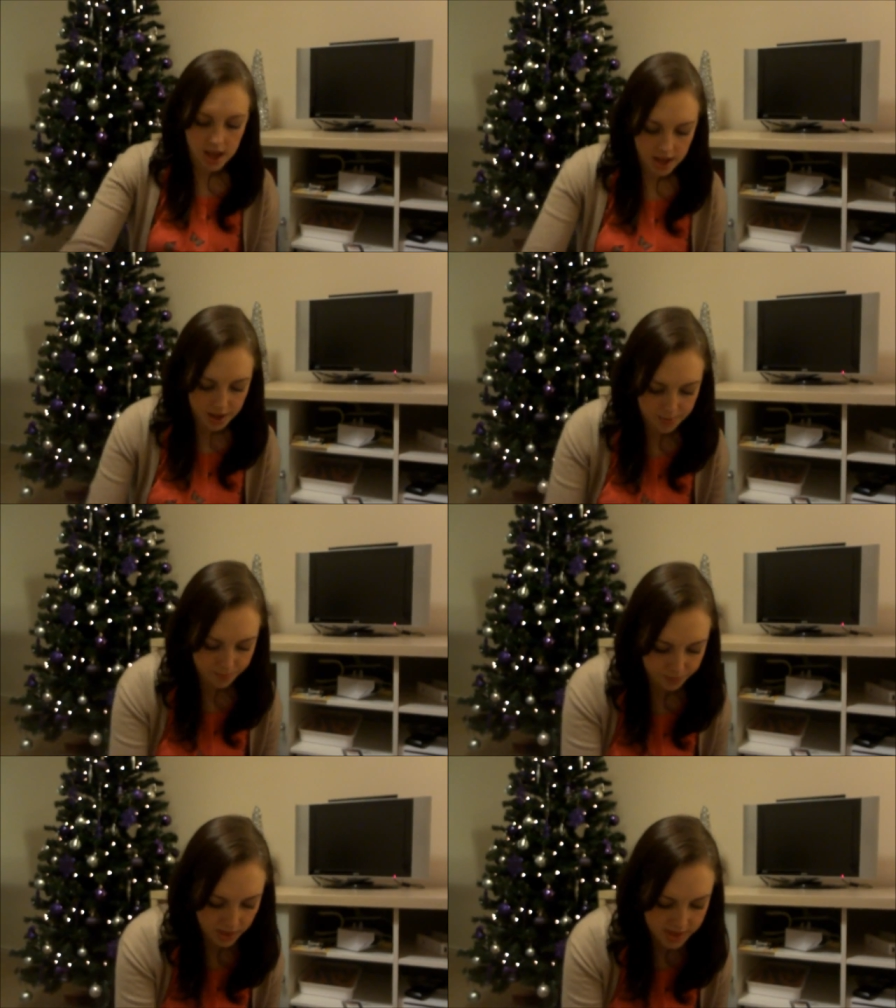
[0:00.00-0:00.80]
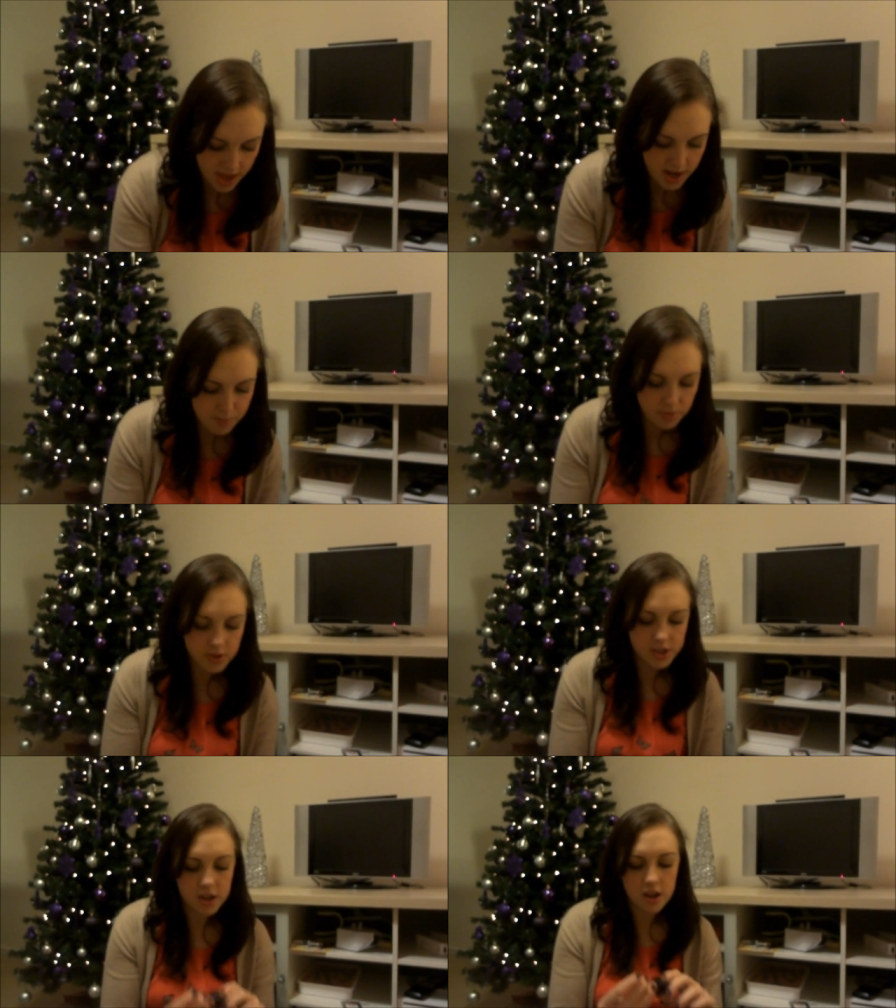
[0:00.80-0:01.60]
Then I
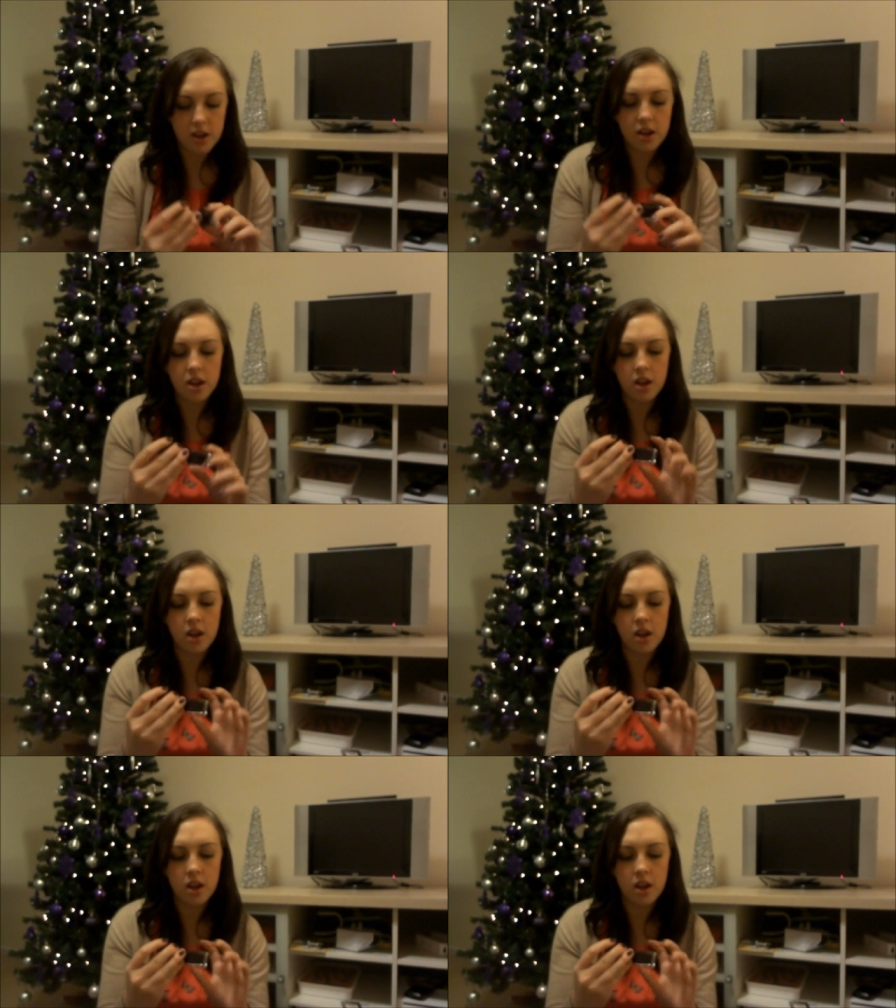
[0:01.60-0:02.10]
bought her